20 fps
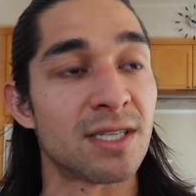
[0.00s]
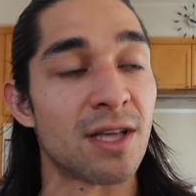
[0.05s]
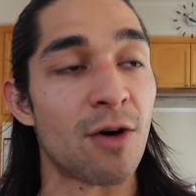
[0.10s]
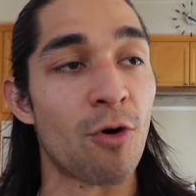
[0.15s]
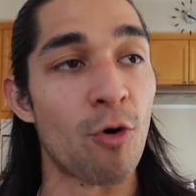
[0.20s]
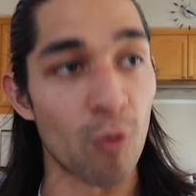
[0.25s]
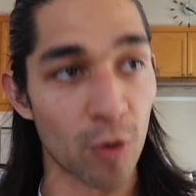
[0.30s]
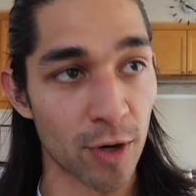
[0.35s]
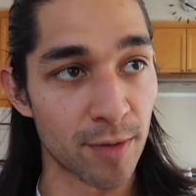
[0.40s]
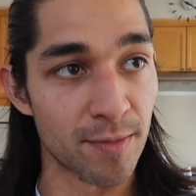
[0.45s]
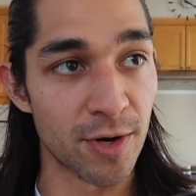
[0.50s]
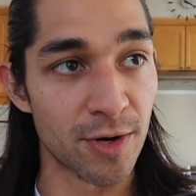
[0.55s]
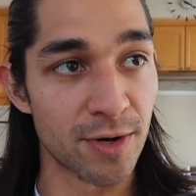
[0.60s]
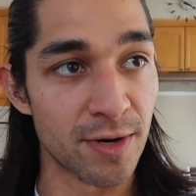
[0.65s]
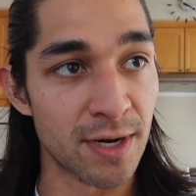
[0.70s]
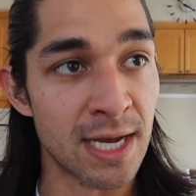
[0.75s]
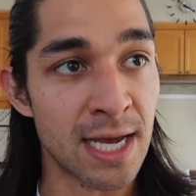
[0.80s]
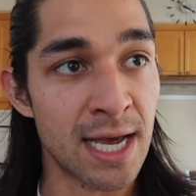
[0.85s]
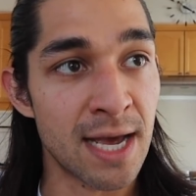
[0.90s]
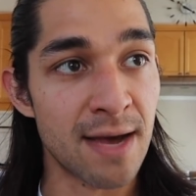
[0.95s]
is the
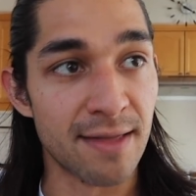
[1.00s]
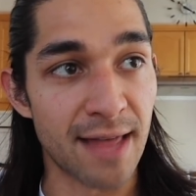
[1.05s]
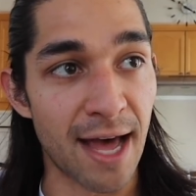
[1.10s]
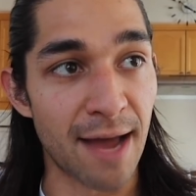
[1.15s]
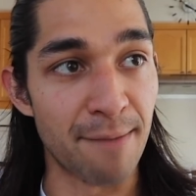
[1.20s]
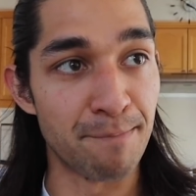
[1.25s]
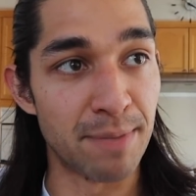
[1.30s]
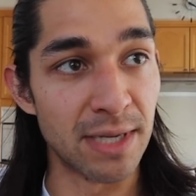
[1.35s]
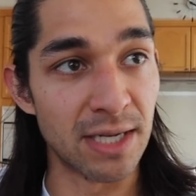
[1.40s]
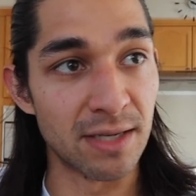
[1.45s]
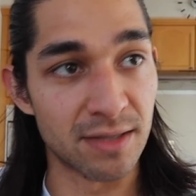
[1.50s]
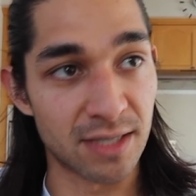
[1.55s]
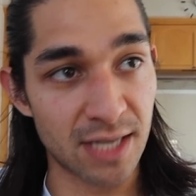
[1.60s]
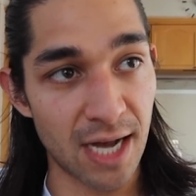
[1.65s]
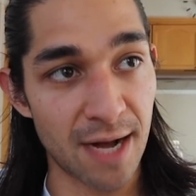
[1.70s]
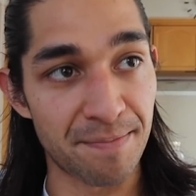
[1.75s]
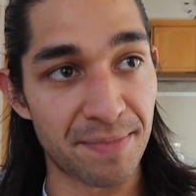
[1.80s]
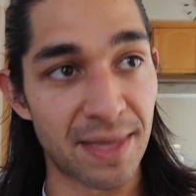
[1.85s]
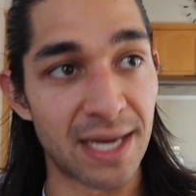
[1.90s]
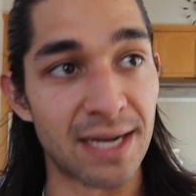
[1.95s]
hormone that
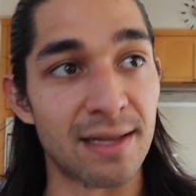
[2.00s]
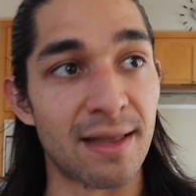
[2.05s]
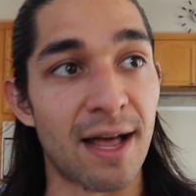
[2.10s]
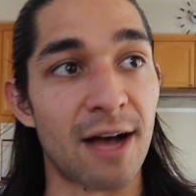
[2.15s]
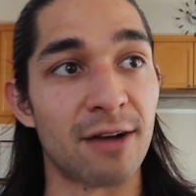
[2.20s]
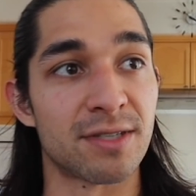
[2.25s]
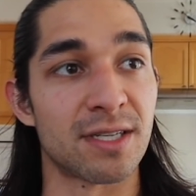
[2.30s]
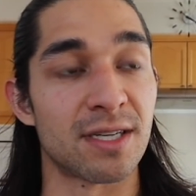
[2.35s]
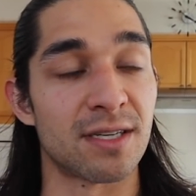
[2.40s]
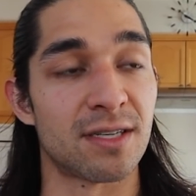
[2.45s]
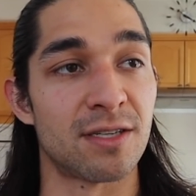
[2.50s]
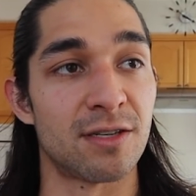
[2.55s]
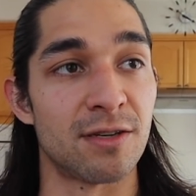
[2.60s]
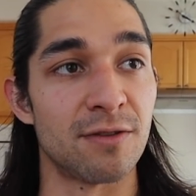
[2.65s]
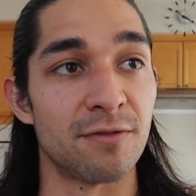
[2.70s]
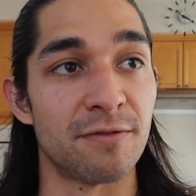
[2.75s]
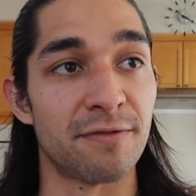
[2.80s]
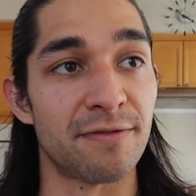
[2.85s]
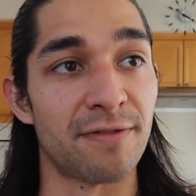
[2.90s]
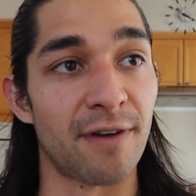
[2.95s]
builds up that allows us
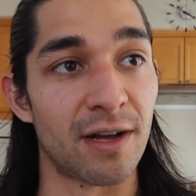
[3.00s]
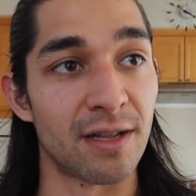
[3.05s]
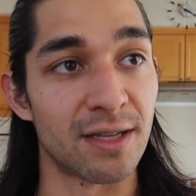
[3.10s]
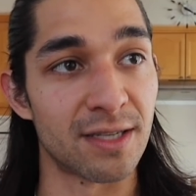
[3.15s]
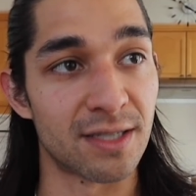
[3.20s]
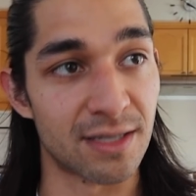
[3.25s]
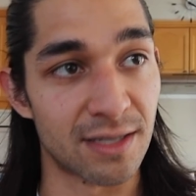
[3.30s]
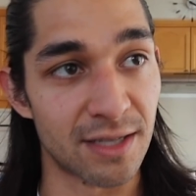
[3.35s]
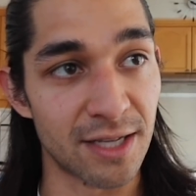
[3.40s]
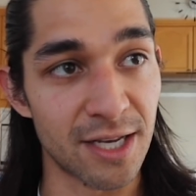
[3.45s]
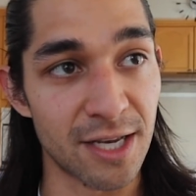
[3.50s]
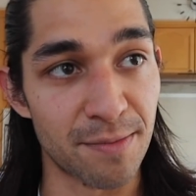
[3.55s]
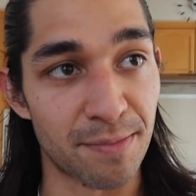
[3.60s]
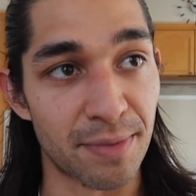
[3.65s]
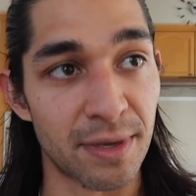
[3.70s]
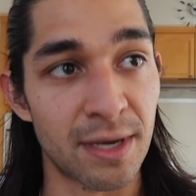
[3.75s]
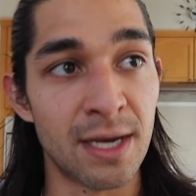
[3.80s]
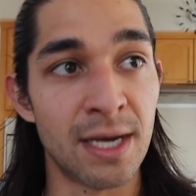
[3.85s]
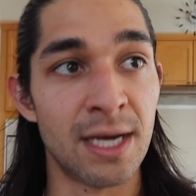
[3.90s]
to fall asleep.